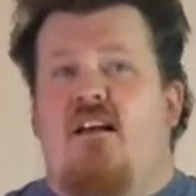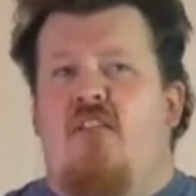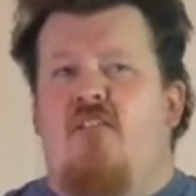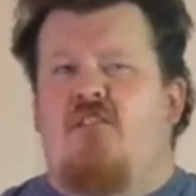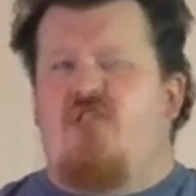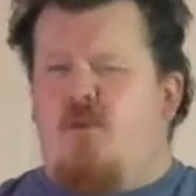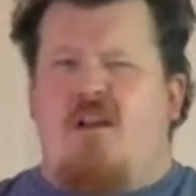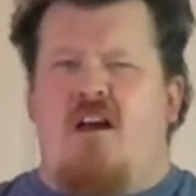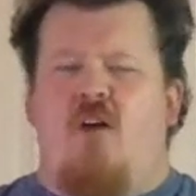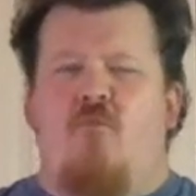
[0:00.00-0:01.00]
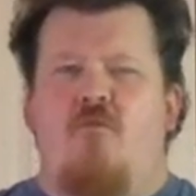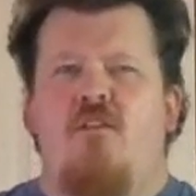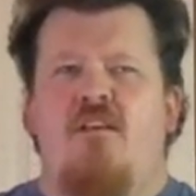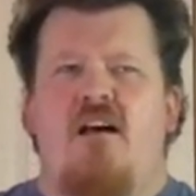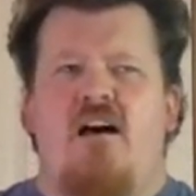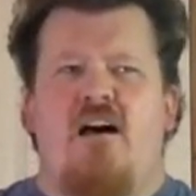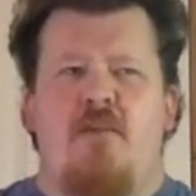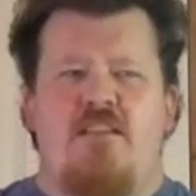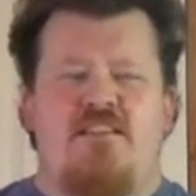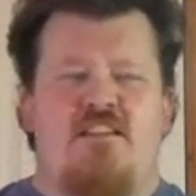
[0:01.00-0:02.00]
Super helpful.
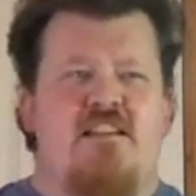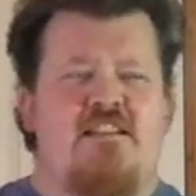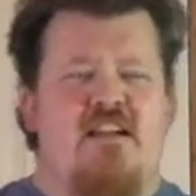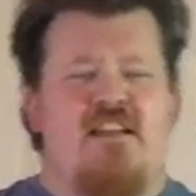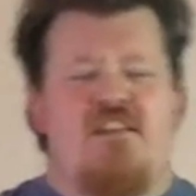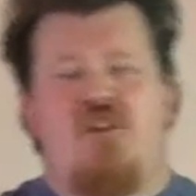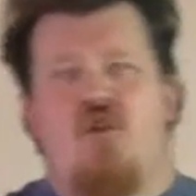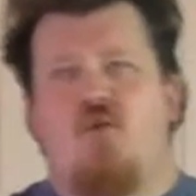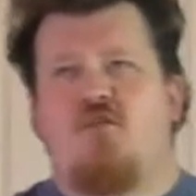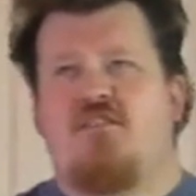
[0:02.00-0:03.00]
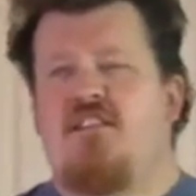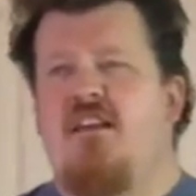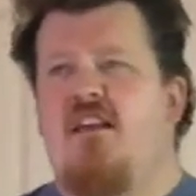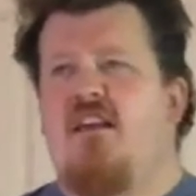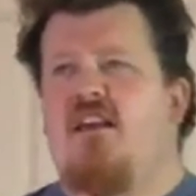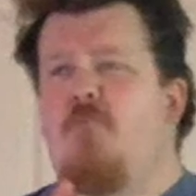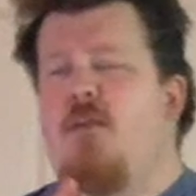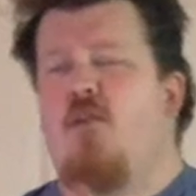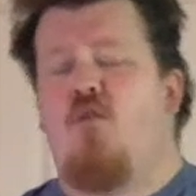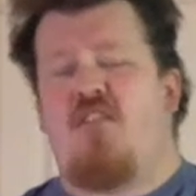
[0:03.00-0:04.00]
Basically diagnosed
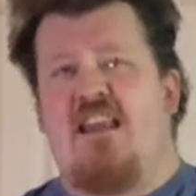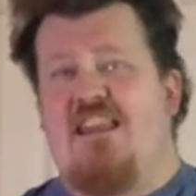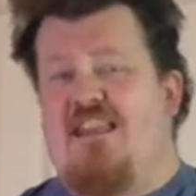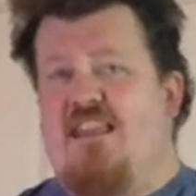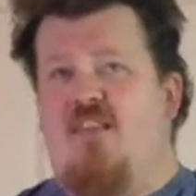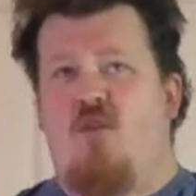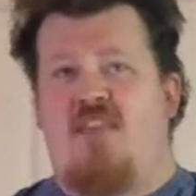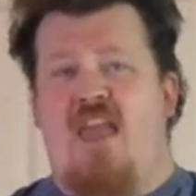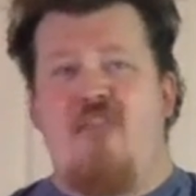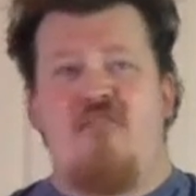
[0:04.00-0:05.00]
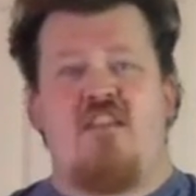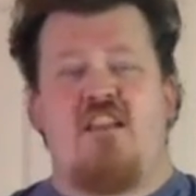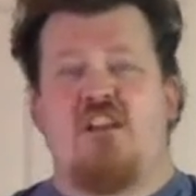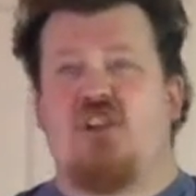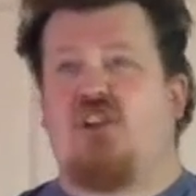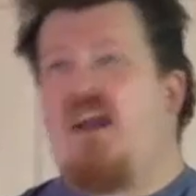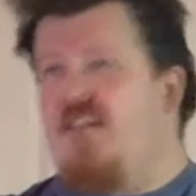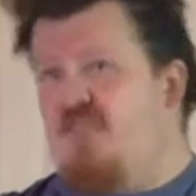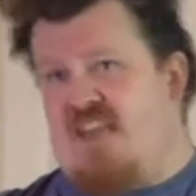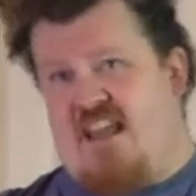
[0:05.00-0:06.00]
me with everything shy
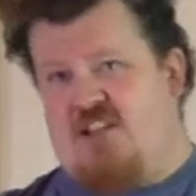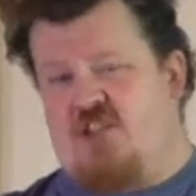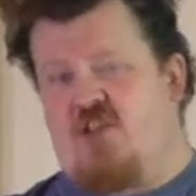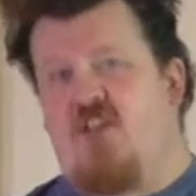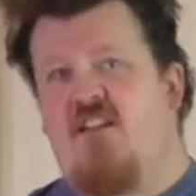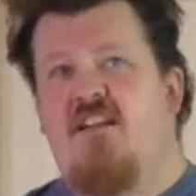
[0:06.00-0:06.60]
of cancer.